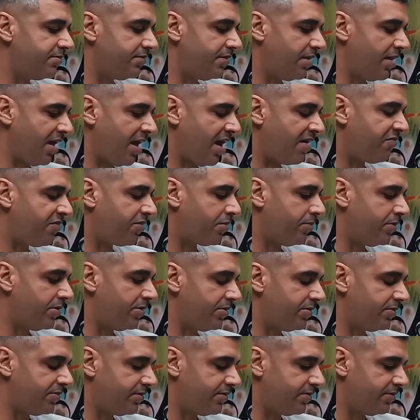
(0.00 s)

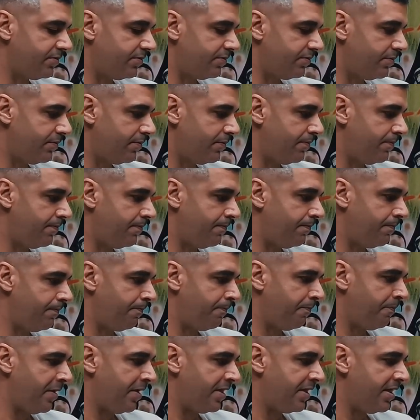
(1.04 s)
government,
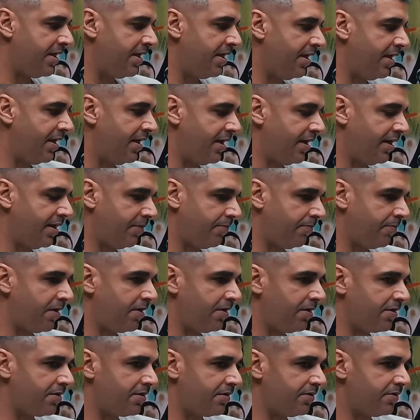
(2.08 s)
payee, and
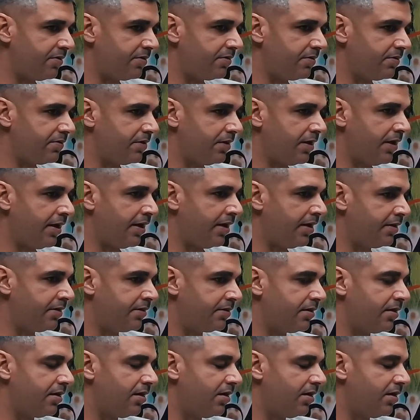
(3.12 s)
payer, and